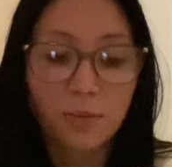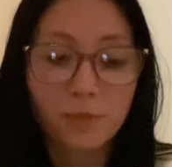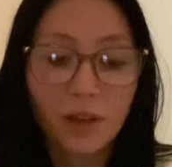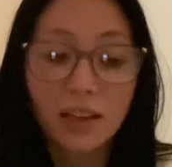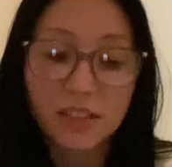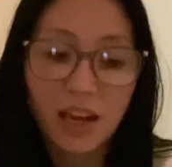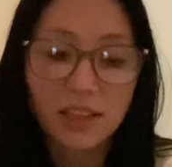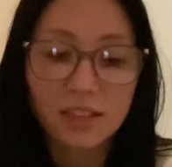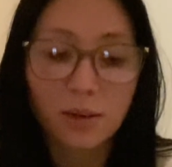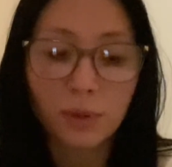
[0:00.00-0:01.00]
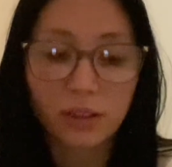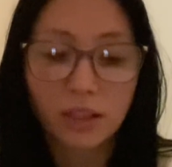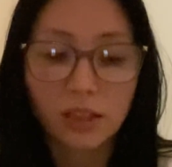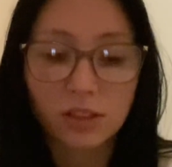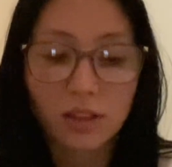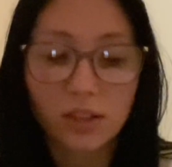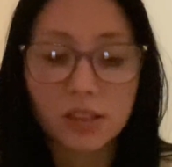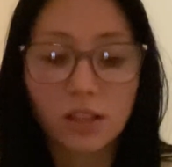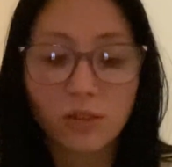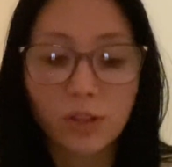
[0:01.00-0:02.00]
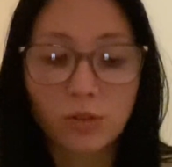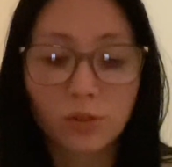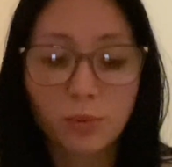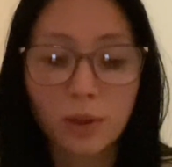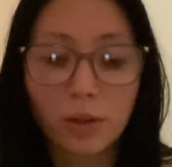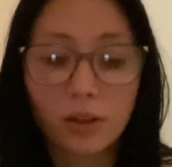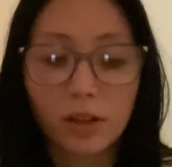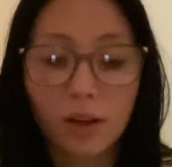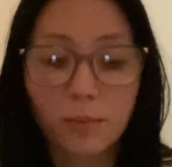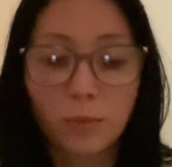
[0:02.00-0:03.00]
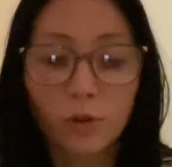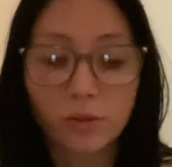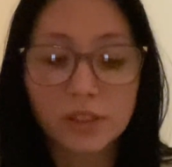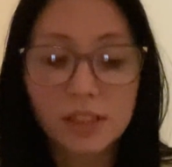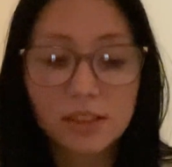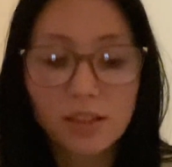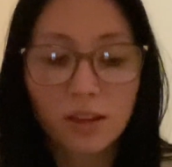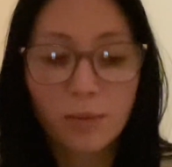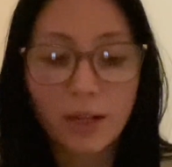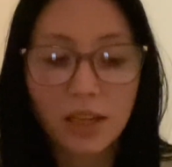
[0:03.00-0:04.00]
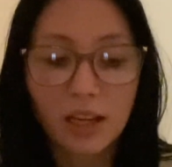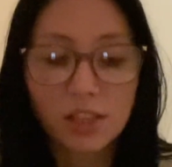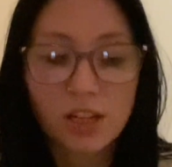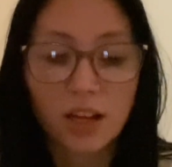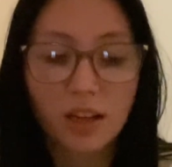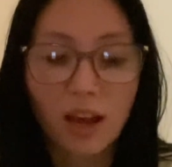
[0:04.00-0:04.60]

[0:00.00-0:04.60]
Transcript: as it has the ability to cause the individual to become more resistant to the medication,